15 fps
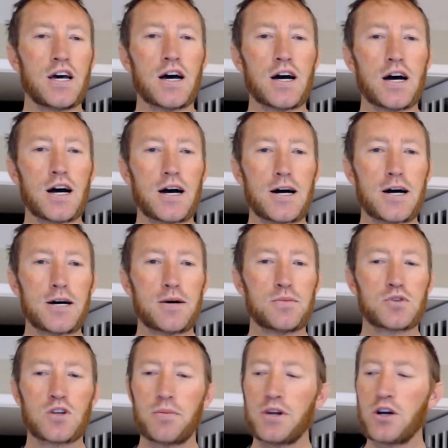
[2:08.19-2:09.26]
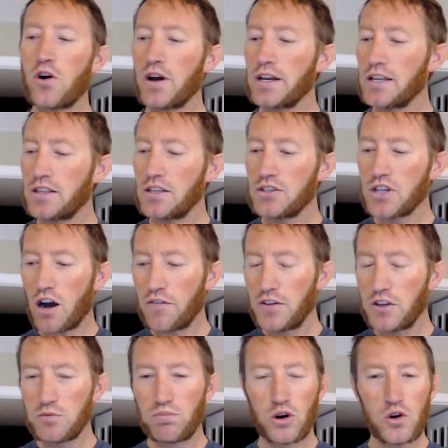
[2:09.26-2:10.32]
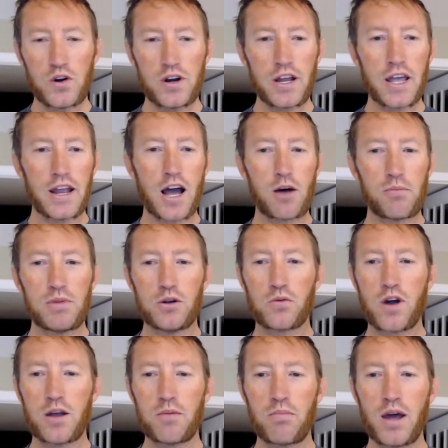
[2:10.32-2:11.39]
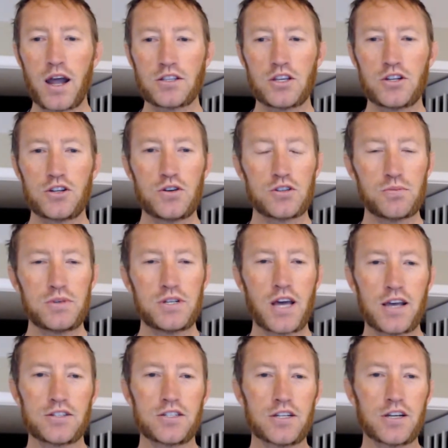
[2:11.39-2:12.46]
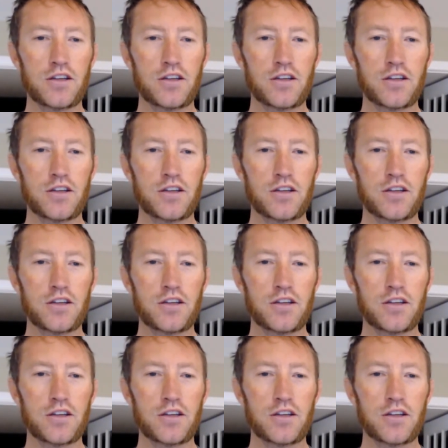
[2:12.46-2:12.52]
So let me go ahead and get these coffees brewing, and I'll be right back to do some tasting.